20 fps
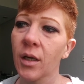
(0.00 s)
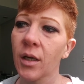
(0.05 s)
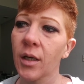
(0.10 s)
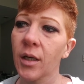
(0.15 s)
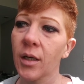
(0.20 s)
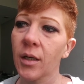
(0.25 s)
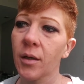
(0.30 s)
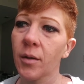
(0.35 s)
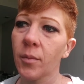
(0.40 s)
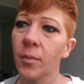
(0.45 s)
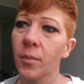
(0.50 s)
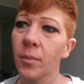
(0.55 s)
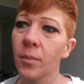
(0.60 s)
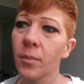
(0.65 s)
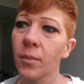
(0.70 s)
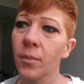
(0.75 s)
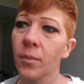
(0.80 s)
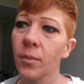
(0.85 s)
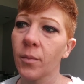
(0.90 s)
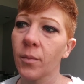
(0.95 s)
I
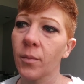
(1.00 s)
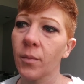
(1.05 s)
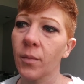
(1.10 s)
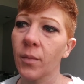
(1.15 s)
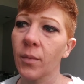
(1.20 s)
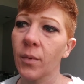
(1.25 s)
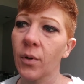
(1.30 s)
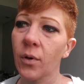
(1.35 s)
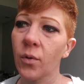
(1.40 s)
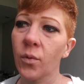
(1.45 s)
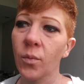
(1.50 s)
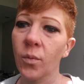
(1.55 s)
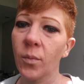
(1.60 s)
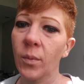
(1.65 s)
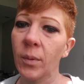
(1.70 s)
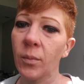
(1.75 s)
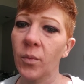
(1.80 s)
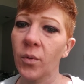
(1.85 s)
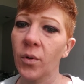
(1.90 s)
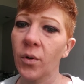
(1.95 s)
don't
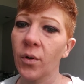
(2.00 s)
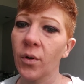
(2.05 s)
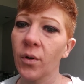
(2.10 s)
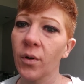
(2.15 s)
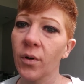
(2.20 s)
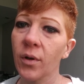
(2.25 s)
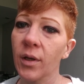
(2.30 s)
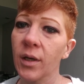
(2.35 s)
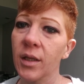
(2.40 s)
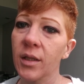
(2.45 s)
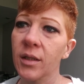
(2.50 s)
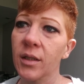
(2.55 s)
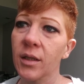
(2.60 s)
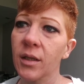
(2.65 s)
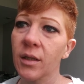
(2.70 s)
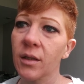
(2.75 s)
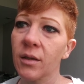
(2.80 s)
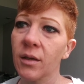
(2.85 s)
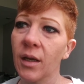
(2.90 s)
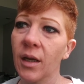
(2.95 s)
remember
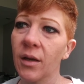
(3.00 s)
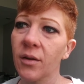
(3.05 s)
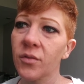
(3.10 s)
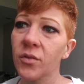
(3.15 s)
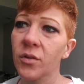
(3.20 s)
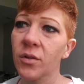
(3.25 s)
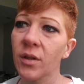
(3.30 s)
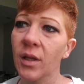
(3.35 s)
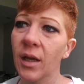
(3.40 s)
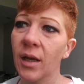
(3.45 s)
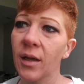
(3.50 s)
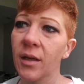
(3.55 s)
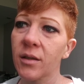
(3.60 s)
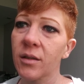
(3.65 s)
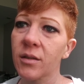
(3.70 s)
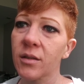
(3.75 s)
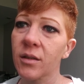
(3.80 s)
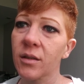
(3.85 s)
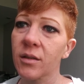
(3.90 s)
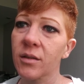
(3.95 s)
anything after
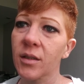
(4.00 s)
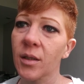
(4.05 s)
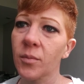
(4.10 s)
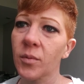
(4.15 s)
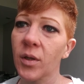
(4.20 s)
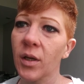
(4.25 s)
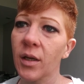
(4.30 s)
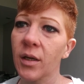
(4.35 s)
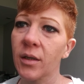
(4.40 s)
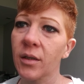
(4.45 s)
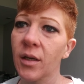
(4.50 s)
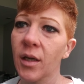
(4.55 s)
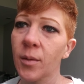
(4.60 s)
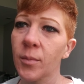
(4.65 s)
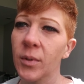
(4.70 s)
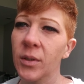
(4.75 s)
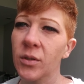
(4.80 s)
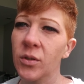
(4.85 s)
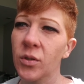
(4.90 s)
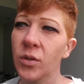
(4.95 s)
that except kind of
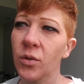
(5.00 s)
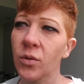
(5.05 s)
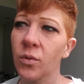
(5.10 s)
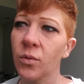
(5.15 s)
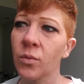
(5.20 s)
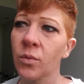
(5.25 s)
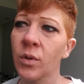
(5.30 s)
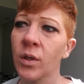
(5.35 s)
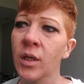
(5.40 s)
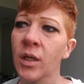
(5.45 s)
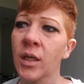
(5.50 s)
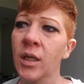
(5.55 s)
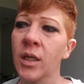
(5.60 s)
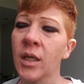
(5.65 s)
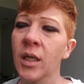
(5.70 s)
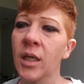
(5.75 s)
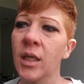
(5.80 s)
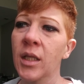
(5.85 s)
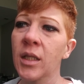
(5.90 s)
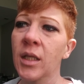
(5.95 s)
coming to
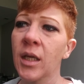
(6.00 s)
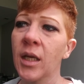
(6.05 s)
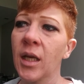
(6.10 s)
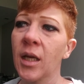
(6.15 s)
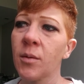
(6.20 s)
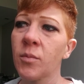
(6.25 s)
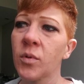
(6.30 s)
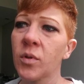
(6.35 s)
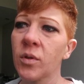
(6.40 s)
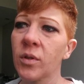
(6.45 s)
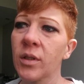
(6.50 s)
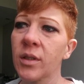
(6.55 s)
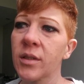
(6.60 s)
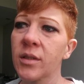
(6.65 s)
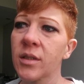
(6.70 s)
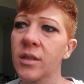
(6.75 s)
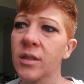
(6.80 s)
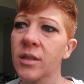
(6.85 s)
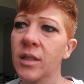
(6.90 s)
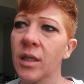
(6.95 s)
in the
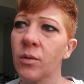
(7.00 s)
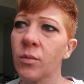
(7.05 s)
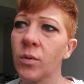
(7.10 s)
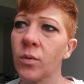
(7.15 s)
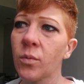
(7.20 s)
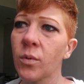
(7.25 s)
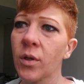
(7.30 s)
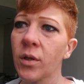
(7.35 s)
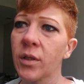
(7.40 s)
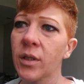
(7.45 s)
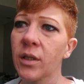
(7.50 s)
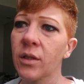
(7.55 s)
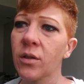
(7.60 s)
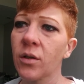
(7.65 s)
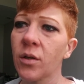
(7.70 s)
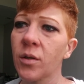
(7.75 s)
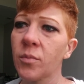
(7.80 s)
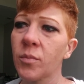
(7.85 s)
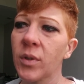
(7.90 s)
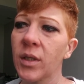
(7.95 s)
ambulance as they were working
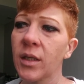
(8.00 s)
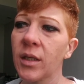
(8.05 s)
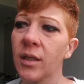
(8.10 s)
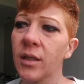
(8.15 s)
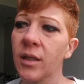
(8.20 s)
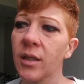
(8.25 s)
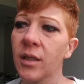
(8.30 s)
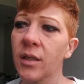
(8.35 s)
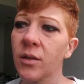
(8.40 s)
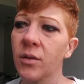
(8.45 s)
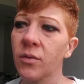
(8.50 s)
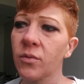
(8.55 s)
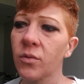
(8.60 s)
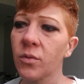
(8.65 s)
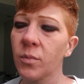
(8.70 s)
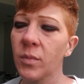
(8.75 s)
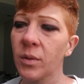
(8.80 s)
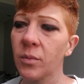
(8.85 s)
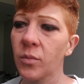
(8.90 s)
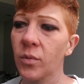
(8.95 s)
on me. I kind of
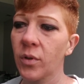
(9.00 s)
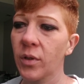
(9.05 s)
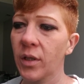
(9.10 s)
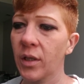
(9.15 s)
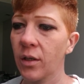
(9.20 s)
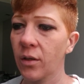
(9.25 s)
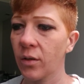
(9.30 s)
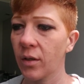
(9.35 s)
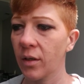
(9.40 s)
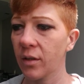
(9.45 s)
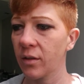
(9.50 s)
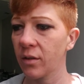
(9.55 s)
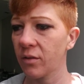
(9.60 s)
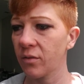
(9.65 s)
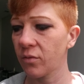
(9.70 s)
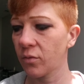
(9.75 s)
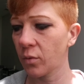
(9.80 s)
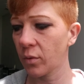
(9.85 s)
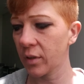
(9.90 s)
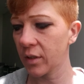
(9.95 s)
remember hearing their
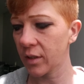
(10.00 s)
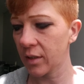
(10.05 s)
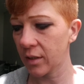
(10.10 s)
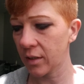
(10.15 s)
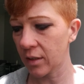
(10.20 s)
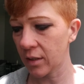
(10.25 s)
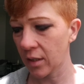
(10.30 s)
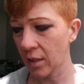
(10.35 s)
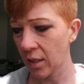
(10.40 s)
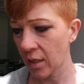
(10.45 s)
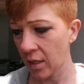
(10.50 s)
voices